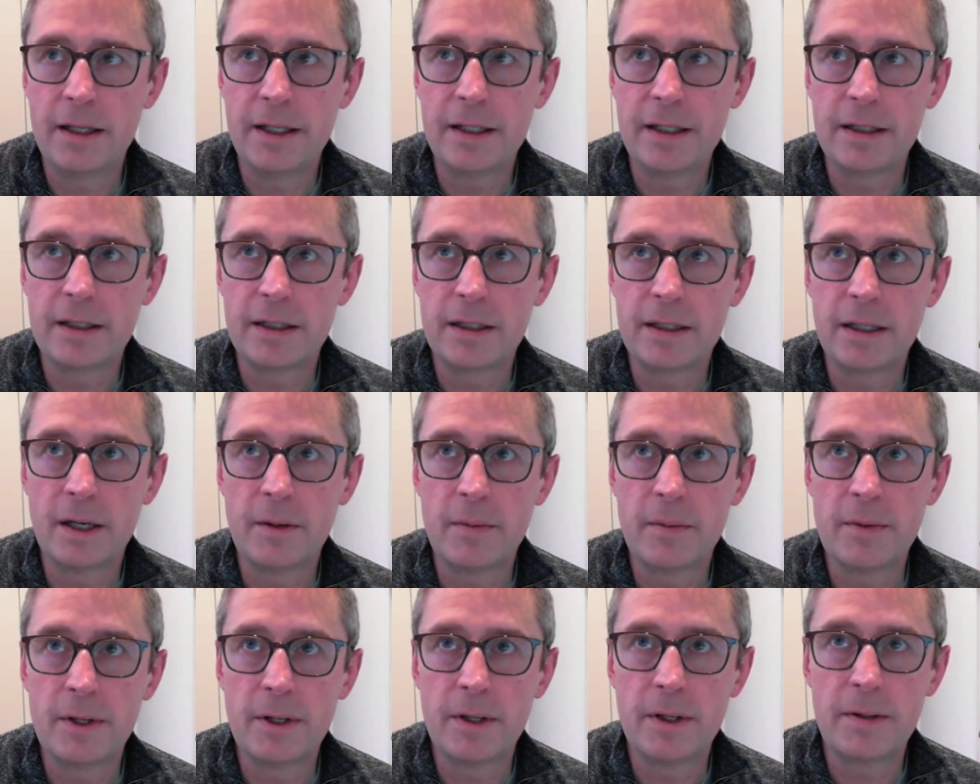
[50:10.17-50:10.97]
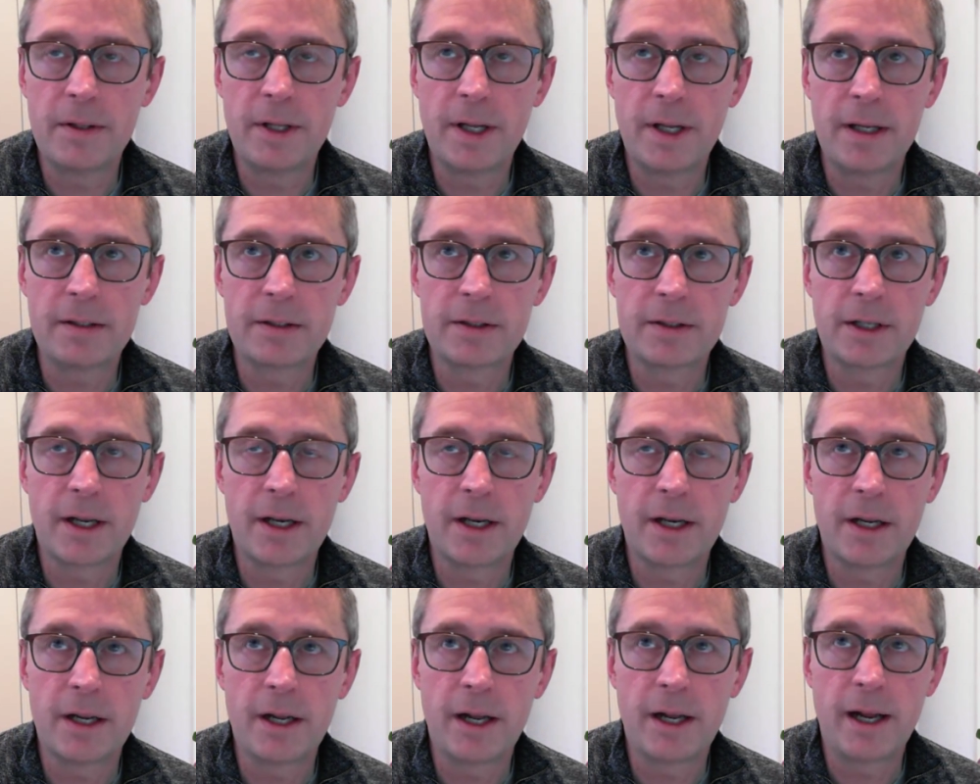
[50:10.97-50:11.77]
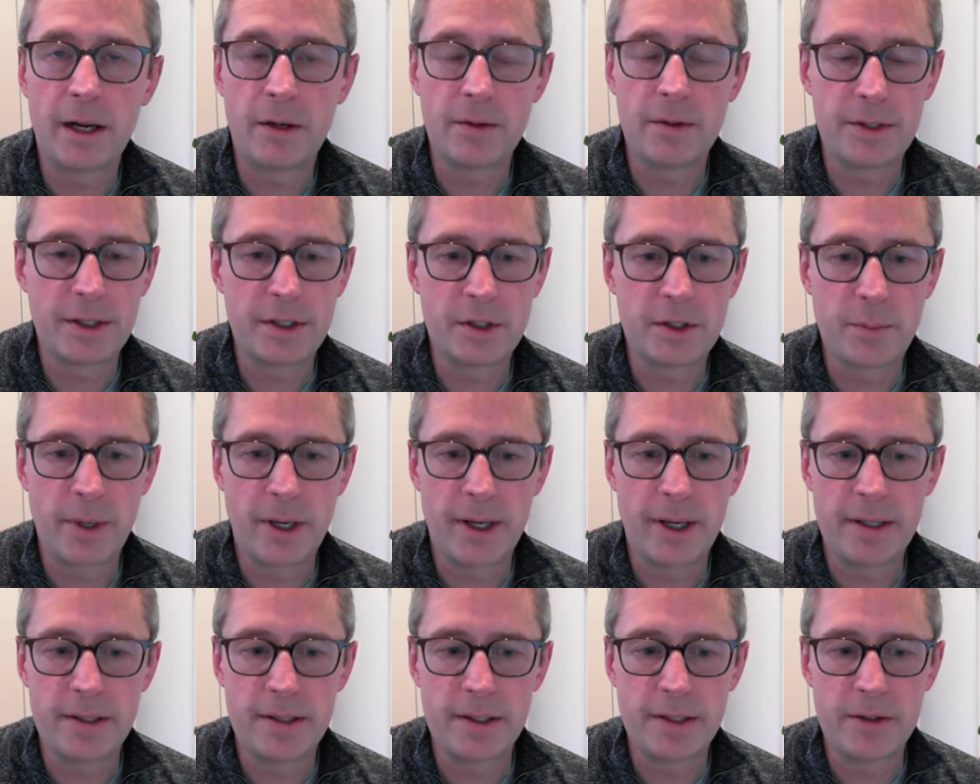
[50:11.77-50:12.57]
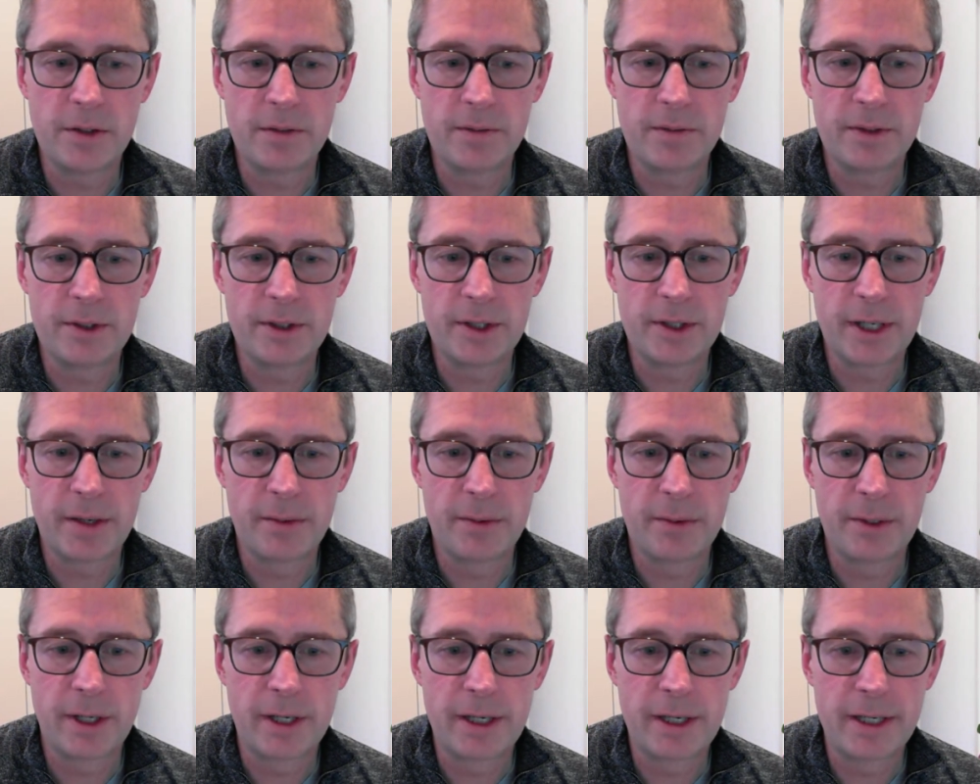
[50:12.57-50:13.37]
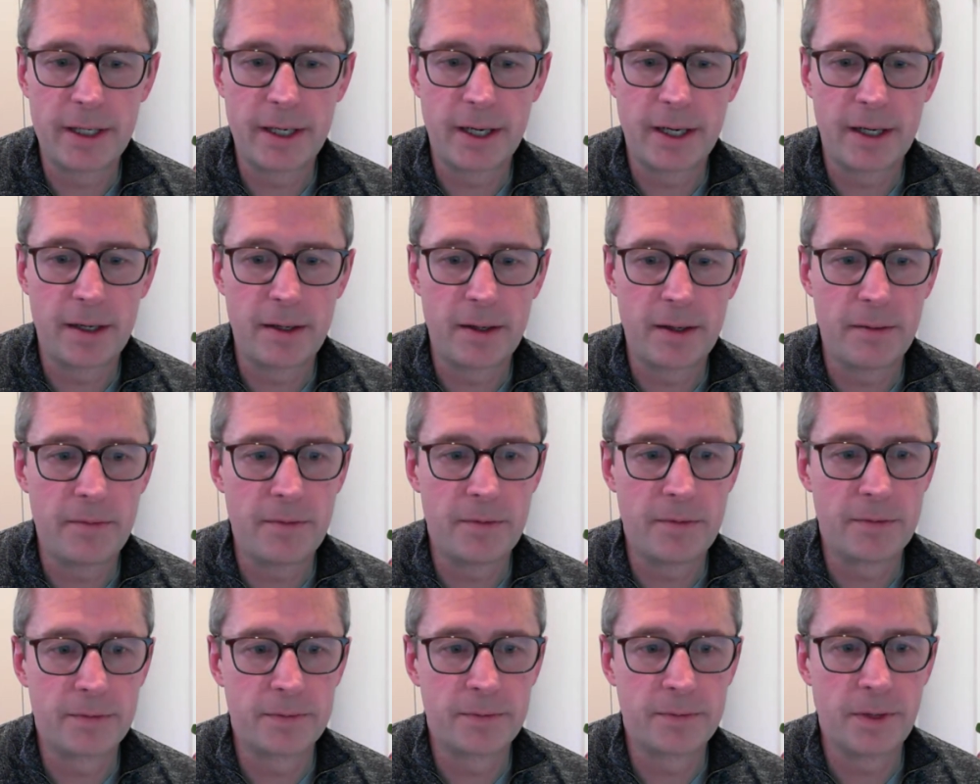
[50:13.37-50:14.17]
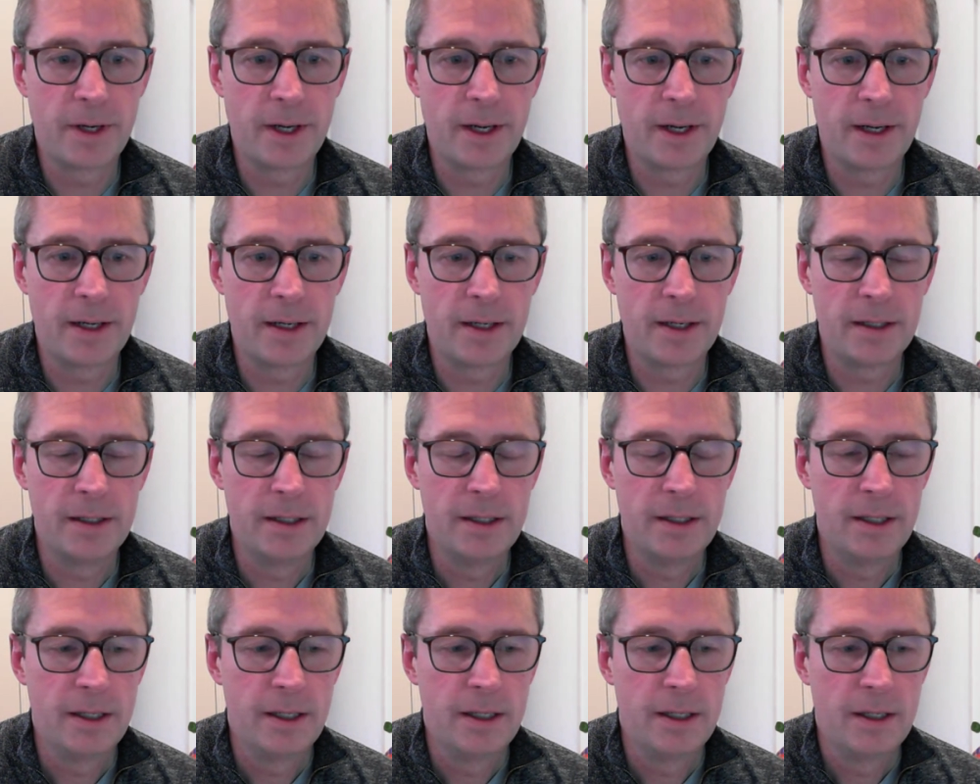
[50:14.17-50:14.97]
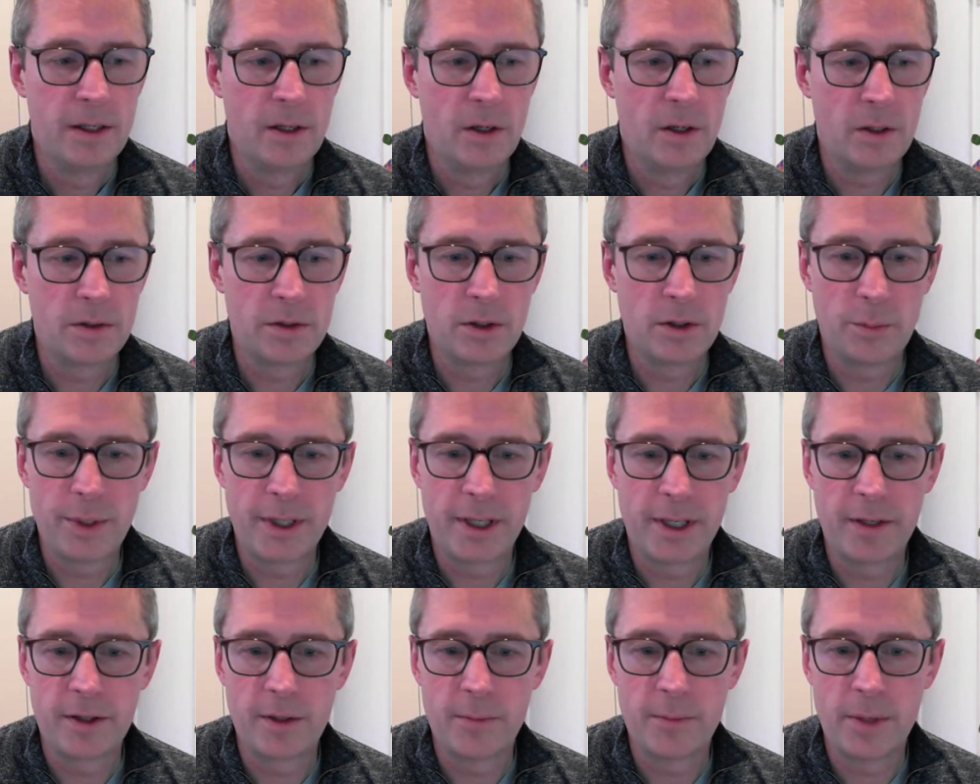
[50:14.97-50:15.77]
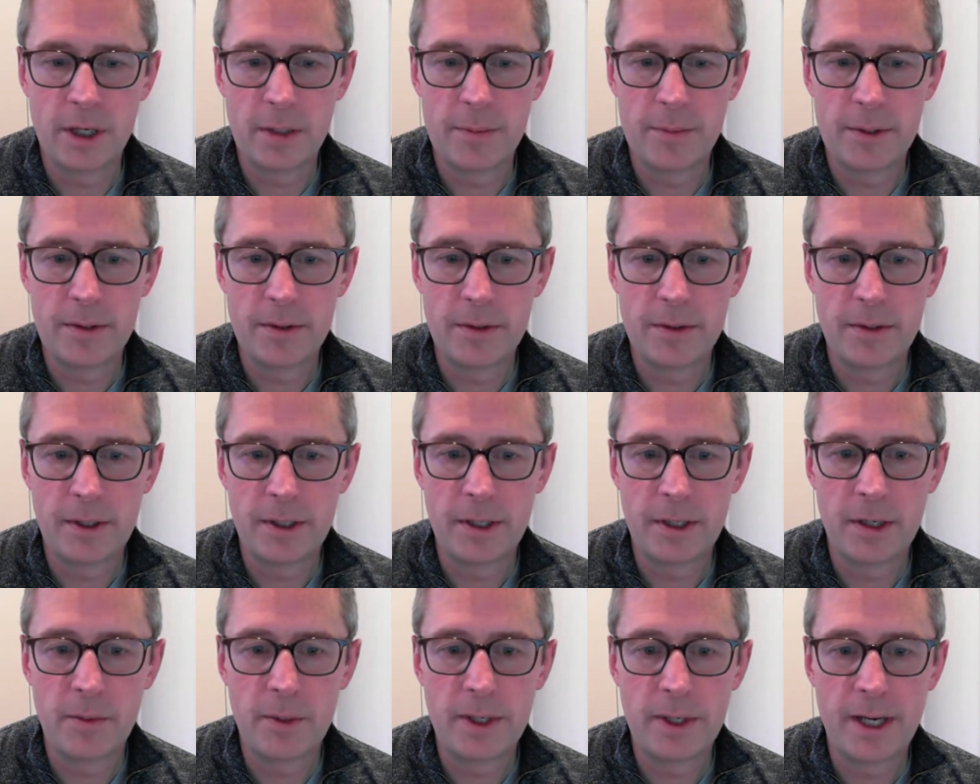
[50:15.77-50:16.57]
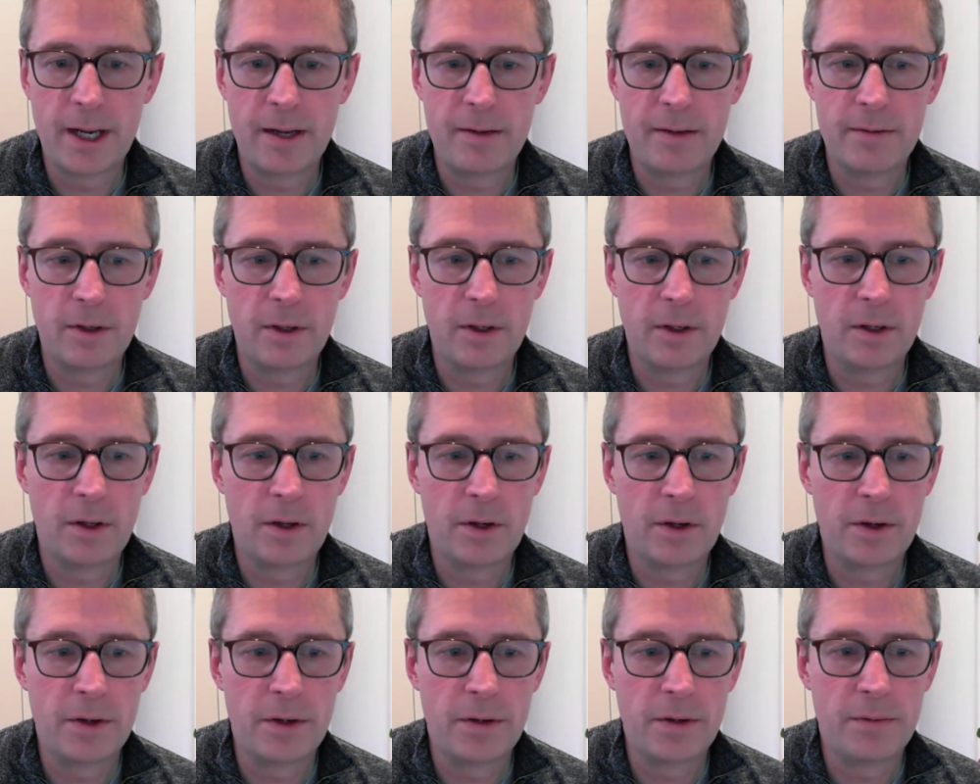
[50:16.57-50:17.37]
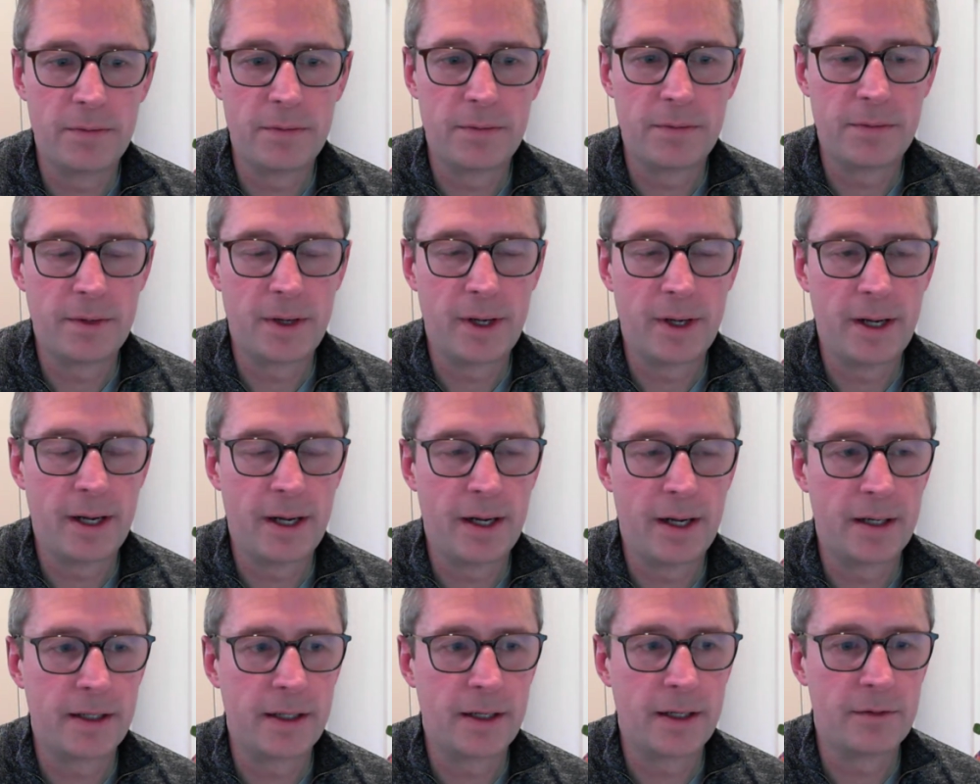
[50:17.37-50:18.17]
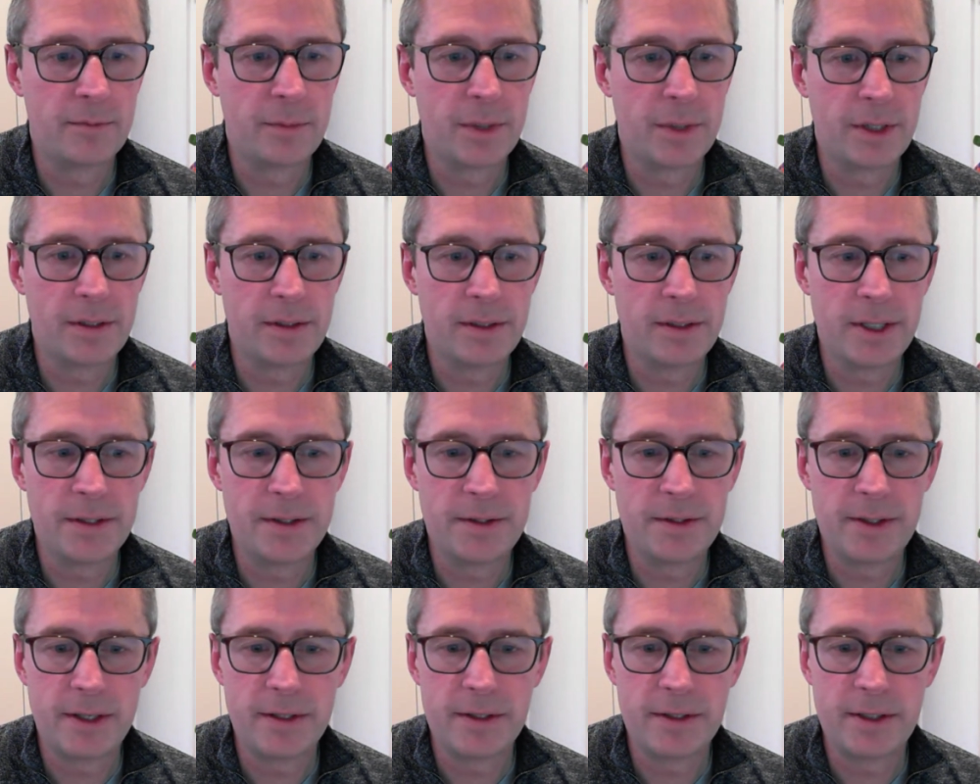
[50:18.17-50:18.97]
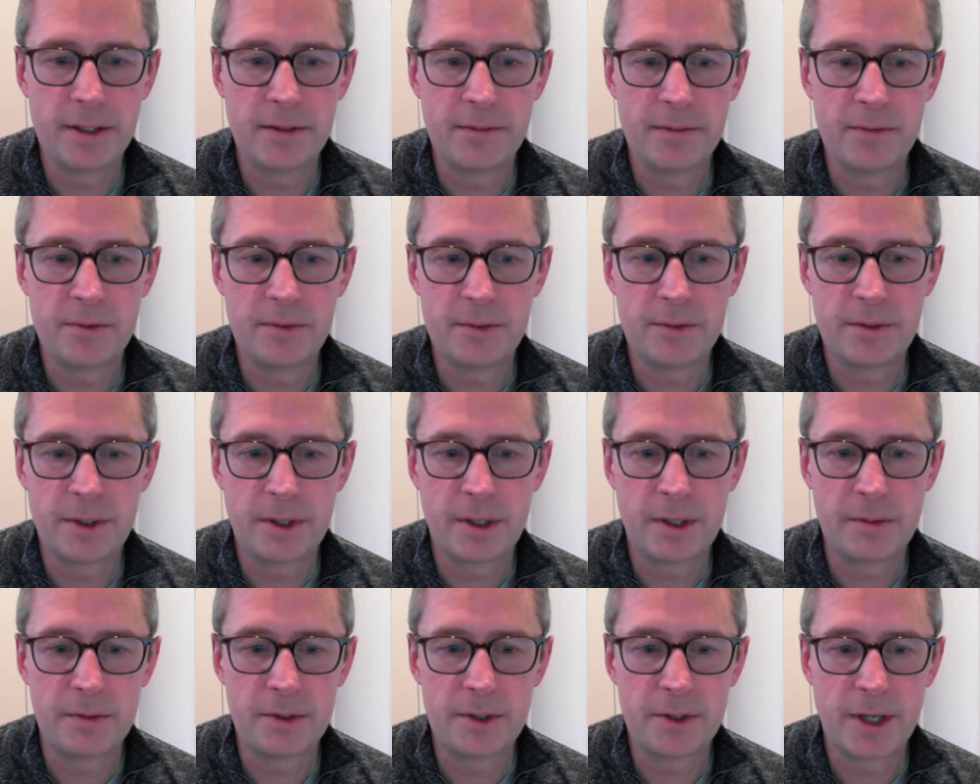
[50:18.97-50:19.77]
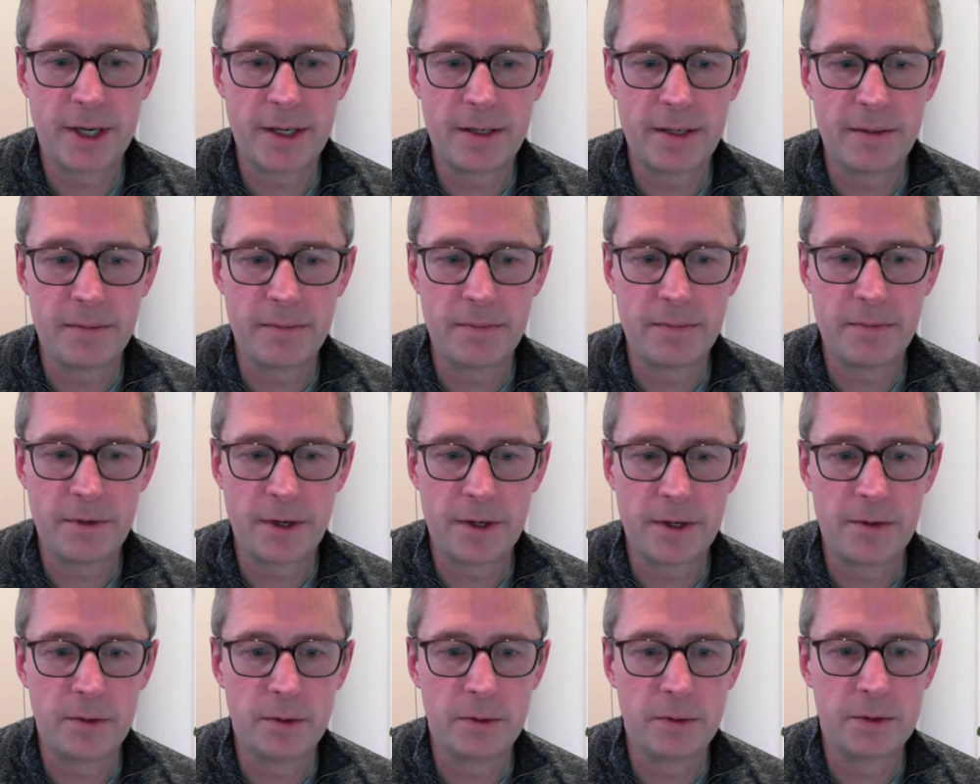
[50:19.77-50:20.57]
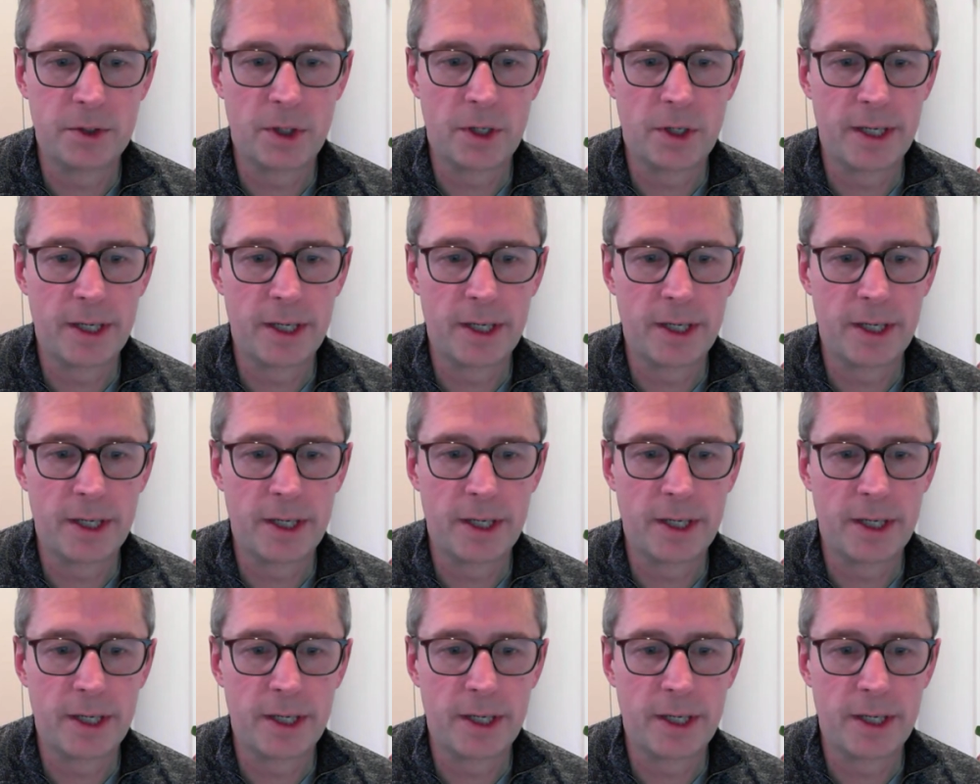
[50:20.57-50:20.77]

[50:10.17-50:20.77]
think that kind of housing space is obviously a really kind of hot topic at the moment. We have a lot of government incentives, state and federal,